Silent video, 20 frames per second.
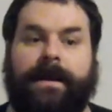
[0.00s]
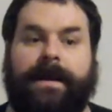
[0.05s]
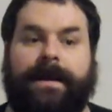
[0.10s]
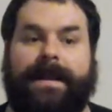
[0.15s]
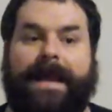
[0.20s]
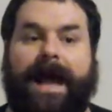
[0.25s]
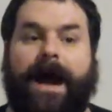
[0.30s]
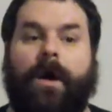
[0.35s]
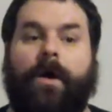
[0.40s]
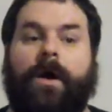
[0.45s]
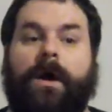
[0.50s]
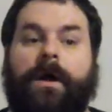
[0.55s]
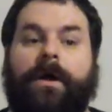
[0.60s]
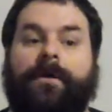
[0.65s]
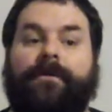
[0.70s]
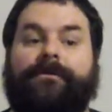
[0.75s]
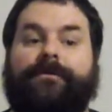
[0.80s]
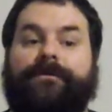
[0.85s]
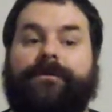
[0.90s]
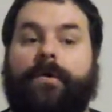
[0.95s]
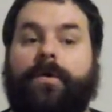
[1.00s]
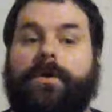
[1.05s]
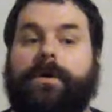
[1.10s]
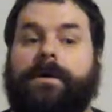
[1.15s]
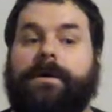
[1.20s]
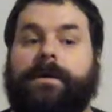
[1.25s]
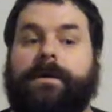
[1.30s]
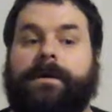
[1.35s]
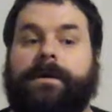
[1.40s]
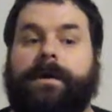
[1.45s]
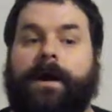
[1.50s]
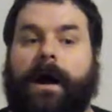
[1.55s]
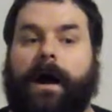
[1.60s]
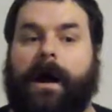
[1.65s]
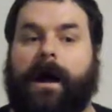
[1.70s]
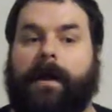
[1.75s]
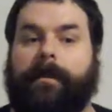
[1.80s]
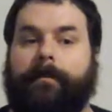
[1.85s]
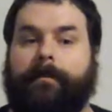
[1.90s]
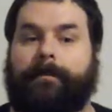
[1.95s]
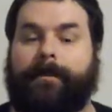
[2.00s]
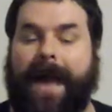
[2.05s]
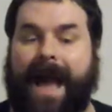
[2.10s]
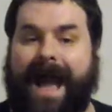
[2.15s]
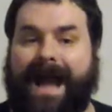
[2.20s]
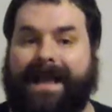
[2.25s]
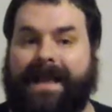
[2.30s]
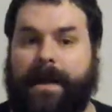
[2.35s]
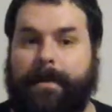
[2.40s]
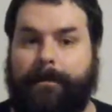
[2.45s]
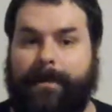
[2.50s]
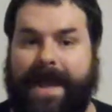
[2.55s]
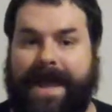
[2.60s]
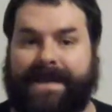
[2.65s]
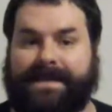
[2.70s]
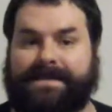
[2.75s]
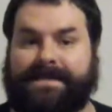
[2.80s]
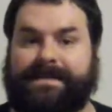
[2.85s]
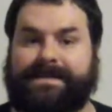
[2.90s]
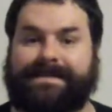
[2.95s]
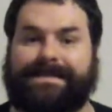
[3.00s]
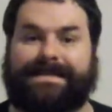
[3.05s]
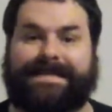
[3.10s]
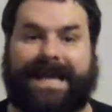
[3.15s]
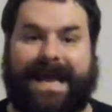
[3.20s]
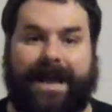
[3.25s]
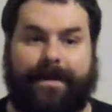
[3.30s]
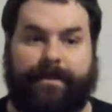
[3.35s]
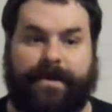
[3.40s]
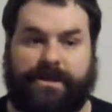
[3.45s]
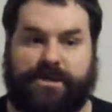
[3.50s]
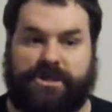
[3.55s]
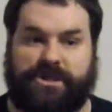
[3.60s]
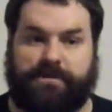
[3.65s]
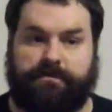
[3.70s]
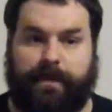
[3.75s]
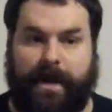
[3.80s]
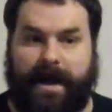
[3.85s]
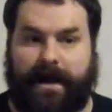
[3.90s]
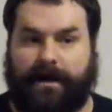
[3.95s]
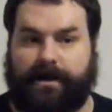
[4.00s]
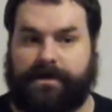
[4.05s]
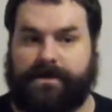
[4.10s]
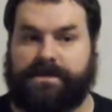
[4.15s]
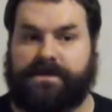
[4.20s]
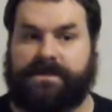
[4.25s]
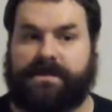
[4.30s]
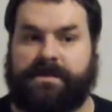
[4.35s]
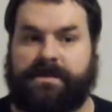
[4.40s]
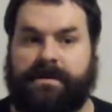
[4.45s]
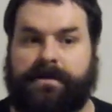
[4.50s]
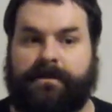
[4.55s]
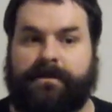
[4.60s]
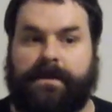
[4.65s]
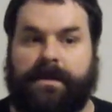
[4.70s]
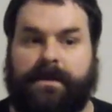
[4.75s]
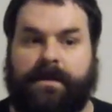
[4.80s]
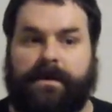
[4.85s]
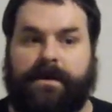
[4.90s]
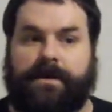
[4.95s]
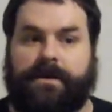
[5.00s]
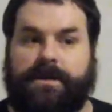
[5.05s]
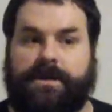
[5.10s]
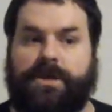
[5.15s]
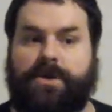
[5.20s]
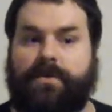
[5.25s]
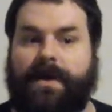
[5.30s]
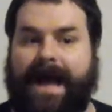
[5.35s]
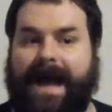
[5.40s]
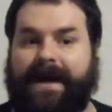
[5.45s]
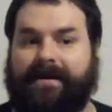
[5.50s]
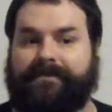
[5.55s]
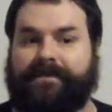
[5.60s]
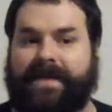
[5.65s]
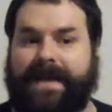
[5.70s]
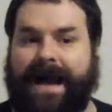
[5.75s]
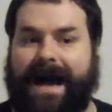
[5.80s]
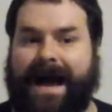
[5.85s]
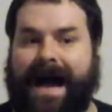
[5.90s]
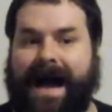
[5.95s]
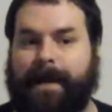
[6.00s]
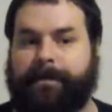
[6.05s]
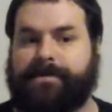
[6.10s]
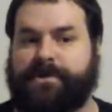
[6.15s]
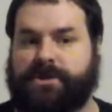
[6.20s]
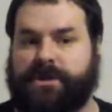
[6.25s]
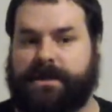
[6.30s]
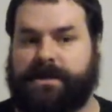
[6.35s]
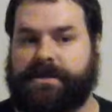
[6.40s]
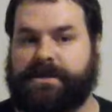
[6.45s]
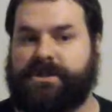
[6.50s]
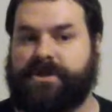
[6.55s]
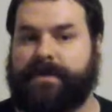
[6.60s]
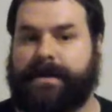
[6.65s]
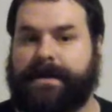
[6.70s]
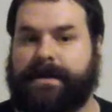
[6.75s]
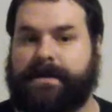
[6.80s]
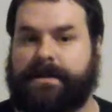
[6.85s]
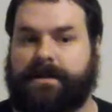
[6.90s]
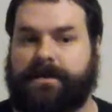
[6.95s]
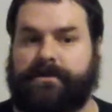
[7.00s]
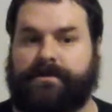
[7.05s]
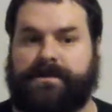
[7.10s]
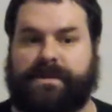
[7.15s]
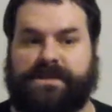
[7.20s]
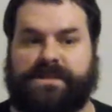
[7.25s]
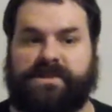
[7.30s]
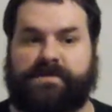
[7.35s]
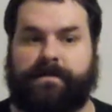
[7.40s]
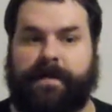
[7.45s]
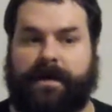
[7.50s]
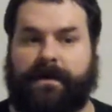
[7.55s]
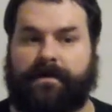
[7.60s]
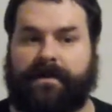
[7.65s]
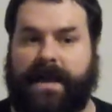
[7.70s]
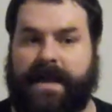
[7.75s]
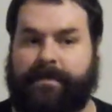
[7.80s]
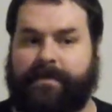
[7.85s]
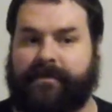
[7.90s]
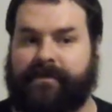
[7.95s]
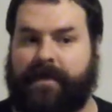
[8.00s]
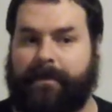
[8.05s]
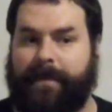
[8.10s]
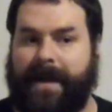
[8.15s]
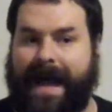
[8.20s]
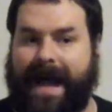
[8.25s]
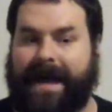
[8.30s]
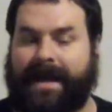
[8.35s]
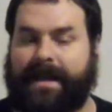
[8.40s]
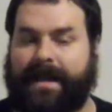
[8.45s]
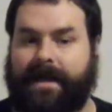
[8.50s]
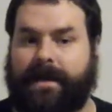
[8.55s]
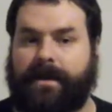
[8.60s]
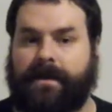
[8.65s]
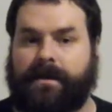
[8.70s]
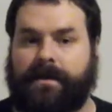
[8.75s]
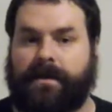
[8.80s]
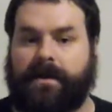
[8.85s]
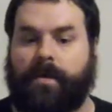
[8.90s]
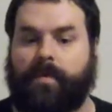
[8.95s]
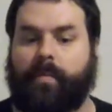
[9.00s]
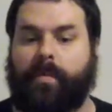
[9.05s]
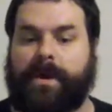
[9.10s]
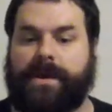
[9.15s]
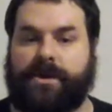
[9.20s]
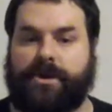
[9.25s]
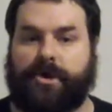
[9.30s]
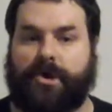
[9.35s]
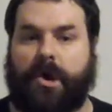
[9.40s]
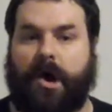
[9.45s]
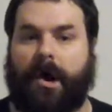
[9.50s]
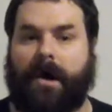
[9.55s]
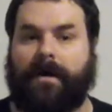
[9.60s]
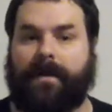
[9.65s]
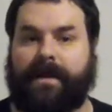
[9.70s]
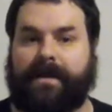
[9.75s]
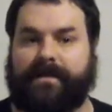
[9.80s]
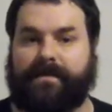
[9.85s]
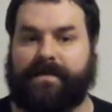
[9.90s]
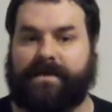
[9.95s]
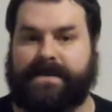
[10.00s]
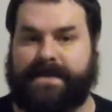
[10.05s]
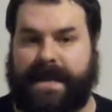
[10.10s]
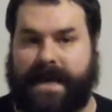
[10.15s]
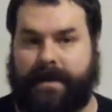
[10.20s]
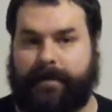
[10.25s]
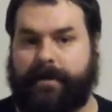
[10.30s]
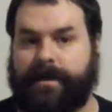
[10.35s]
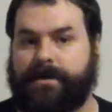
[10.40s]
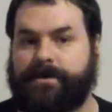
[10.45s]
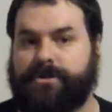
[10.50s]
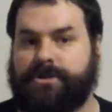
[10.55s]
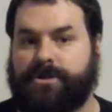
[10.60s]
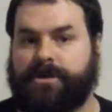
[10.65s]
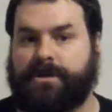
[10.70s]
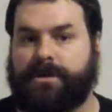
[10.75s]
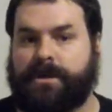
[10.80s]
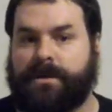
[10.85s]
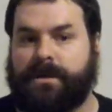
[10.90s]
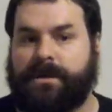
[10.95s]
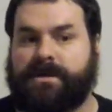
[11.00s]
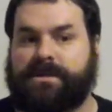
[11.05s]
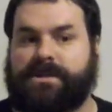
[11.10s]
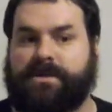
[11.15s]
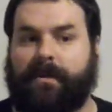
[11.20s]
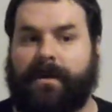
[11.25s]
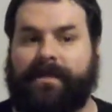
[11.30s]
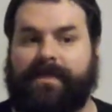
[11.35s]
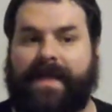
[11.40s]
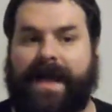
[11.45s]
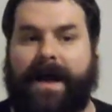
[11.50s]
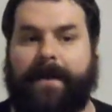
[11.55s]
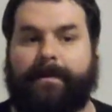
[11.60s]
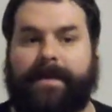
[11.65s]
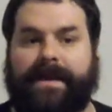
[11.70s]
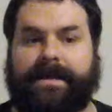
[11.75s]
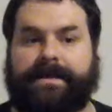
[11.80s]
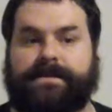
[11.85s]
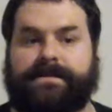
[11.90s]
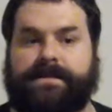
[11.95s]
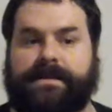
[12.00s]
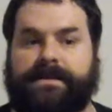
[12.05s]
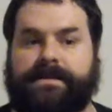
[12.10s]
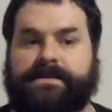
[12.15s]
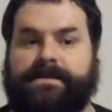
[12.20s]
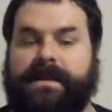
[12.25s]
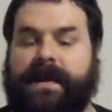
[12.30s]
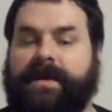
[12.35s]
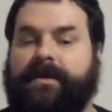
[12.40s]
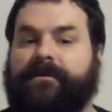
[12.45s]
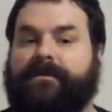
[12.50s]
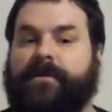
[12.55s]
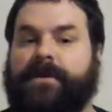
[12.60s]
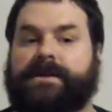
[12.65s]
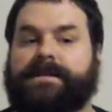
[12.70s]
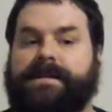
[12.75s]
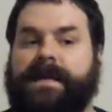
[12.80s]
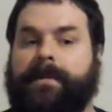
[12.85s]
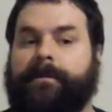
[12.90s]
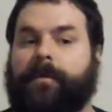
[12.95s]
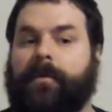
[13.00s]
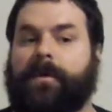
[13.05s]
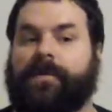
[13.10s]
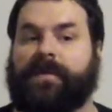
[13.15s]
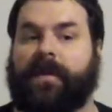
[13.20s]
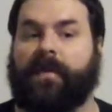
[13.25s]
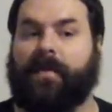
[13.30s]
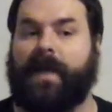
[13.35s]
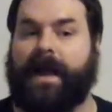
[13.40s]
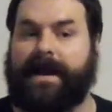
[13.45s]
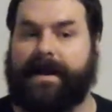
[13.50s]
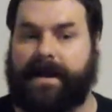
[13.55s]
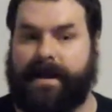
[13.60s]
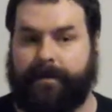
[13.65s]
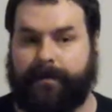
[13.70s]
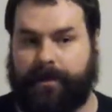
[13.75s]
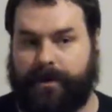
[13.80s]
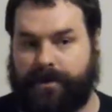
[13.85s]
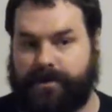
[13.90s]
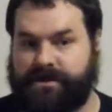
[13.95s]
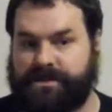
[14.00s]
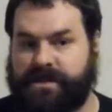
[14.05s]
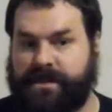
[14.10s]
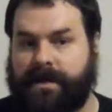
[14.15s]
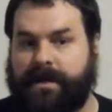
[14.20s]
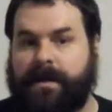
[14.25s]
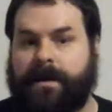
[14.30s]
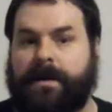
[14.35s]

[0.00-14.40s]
Now, for packet-based damage spells, you have the option to include the spell name of the packet when you're calling the damage. So what that means is, like, for example, with a lightning bolt,